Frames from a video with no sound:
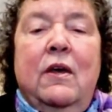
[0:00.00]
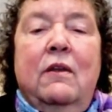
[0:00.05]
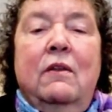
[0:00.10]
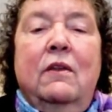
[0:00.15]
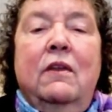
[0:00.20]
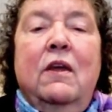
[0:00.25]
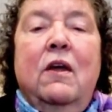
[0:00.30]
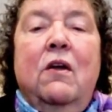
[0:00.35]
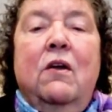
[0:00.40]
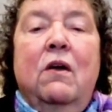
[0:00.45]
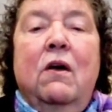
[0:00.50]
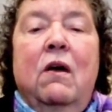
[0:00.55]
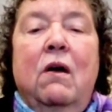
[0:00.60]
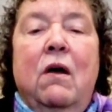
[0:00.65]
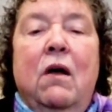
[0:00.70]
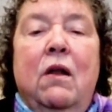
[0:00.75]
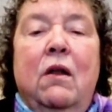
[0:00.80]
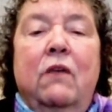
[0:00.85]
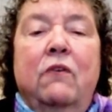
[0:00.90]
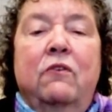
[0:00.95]
to the
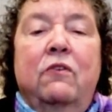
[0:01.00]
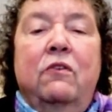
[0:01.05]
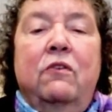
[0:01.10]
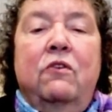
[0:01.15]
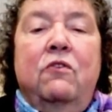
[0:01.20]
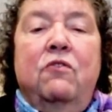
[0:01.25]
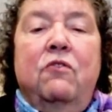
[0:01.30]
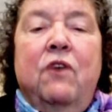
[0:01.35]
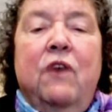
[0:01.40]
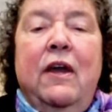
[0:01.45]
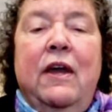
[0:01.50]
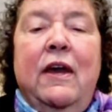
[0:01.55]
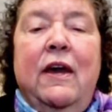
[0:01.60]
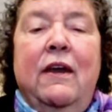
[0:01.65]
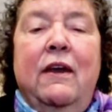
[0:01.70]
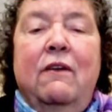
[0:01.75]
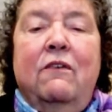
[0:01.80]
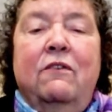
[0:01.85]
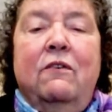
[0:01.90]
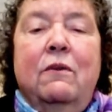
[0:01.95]
alcoholic, to the drug
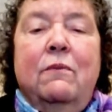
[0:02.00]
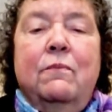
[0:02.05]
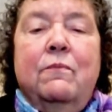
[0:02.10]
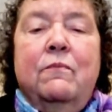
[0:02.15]
addicts,